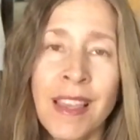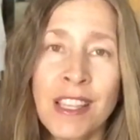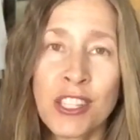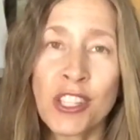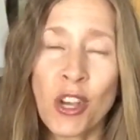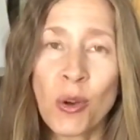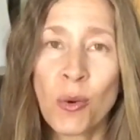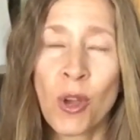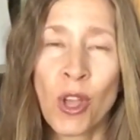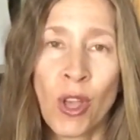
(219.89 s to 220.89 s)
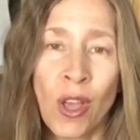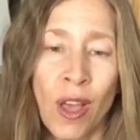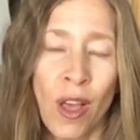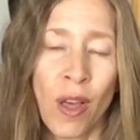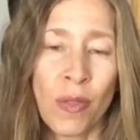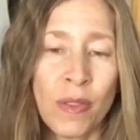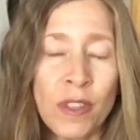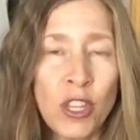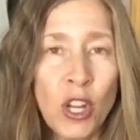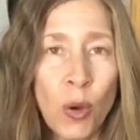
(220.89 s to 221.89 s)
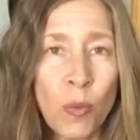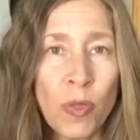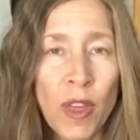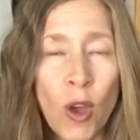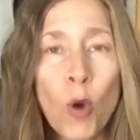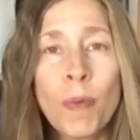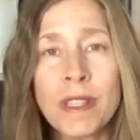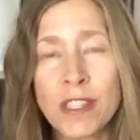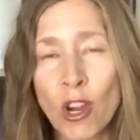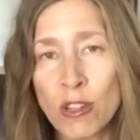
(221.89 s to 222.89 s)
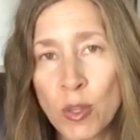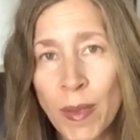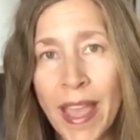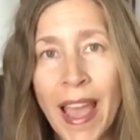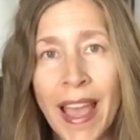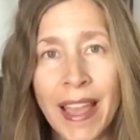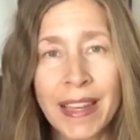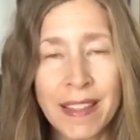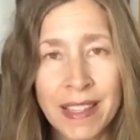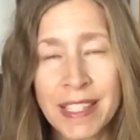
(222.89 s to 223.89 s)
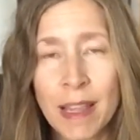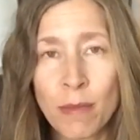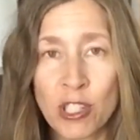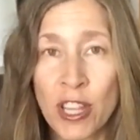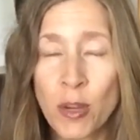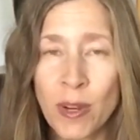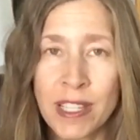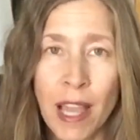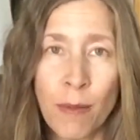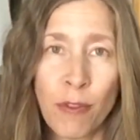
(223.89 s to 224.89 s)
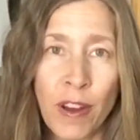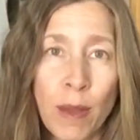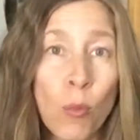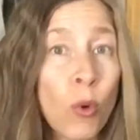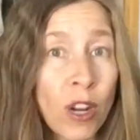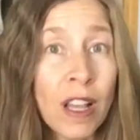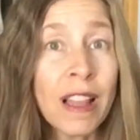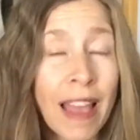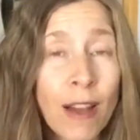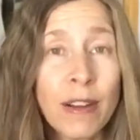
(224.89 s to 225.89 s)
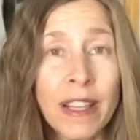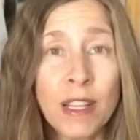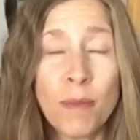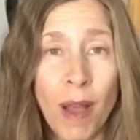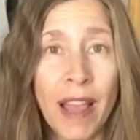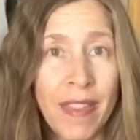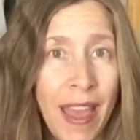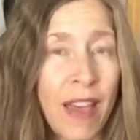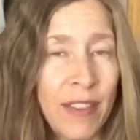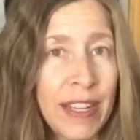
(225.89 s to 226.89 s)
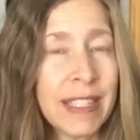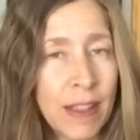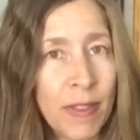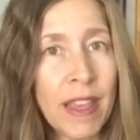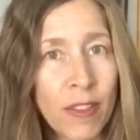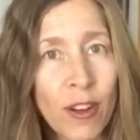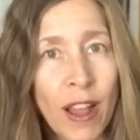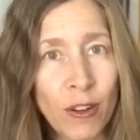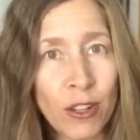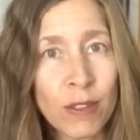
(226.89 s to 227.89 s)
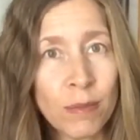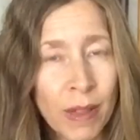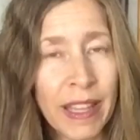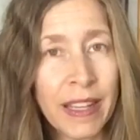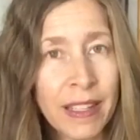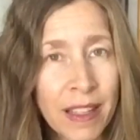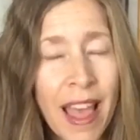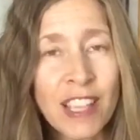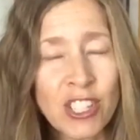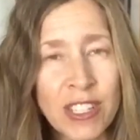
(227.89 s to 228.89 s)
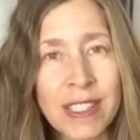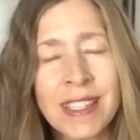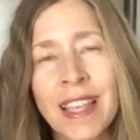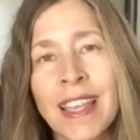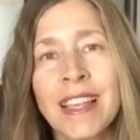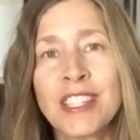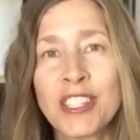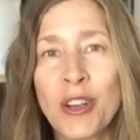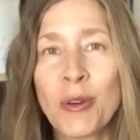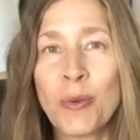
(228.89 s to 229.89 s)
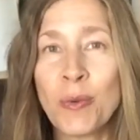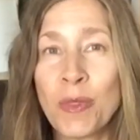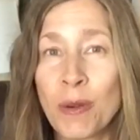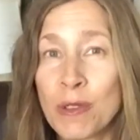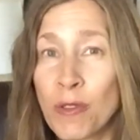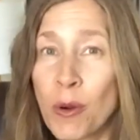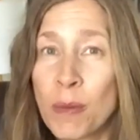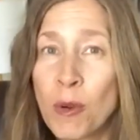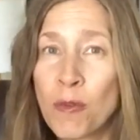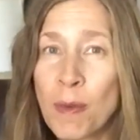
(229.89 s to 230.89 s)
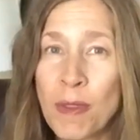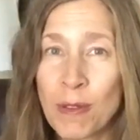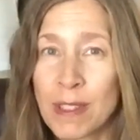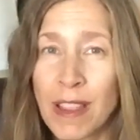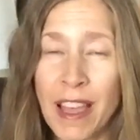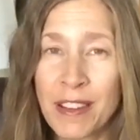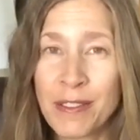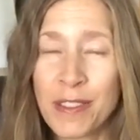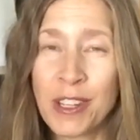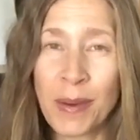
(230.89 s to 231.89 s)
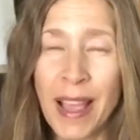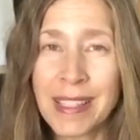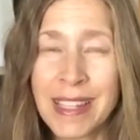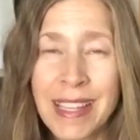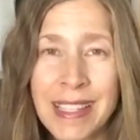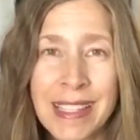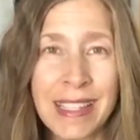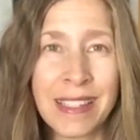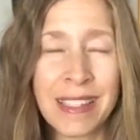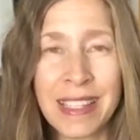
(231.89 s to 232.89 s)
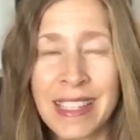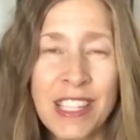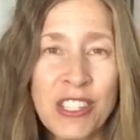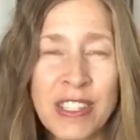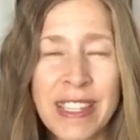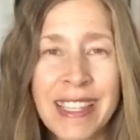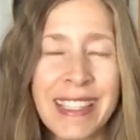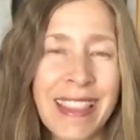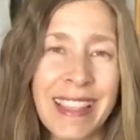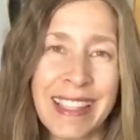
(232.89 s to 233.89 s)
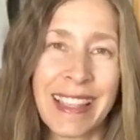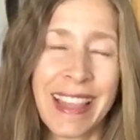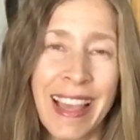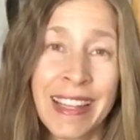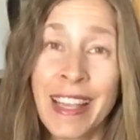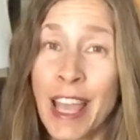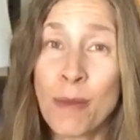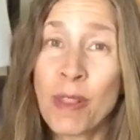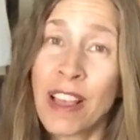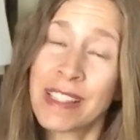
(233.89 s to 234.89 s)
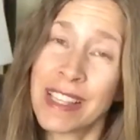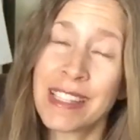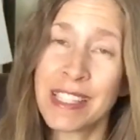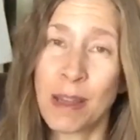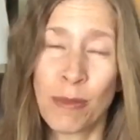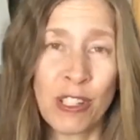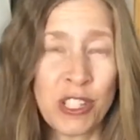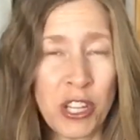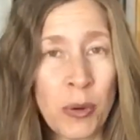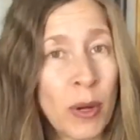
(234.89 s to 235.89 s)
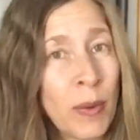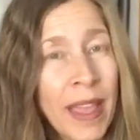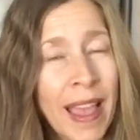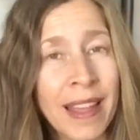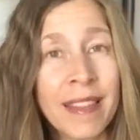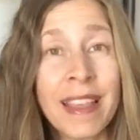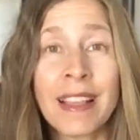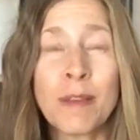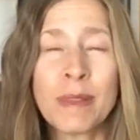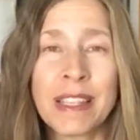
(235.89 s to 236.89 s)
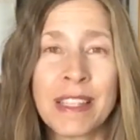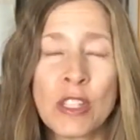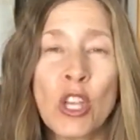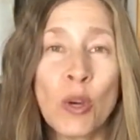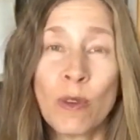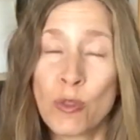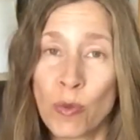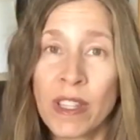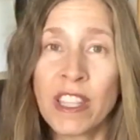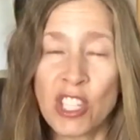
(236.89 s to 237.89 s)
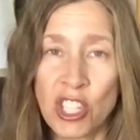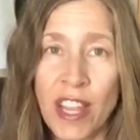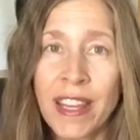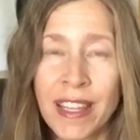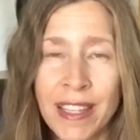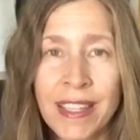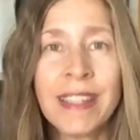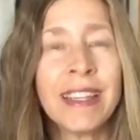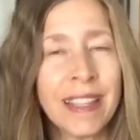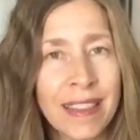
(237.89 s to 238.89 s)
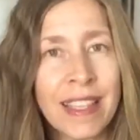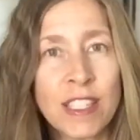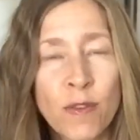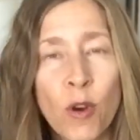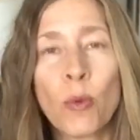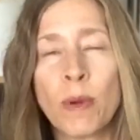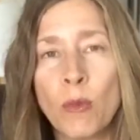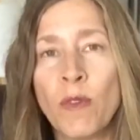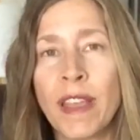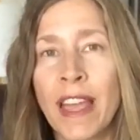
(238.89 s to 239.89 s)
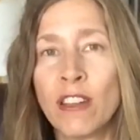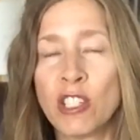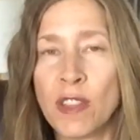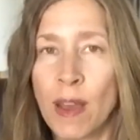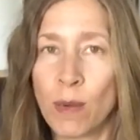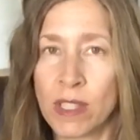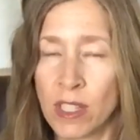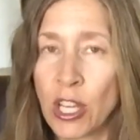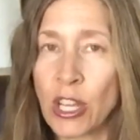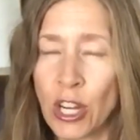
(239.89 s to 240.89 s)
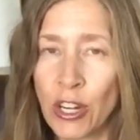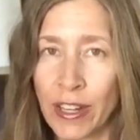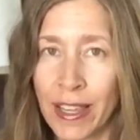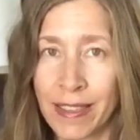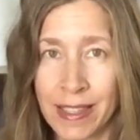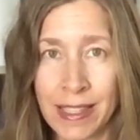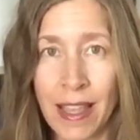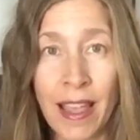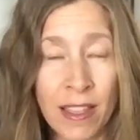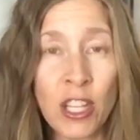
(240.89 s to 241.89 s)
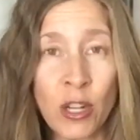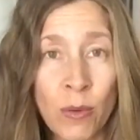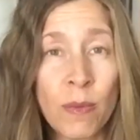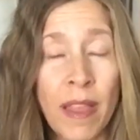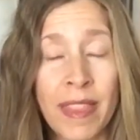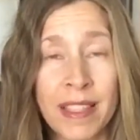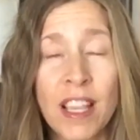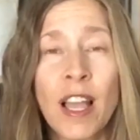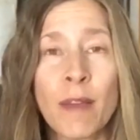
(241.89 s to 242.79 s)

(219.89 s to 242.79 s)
So, you know, the open stars that we had in the December-January timeframe were clouded by the heaviness of the other outer planet clashes. So there was forward movement, but there was a lot of, you know, hesitance and contingencies and things like that. And plus in December and January, we had the eclipses, which really shaded this forward moving energy that was concurring at this, you know, at that time.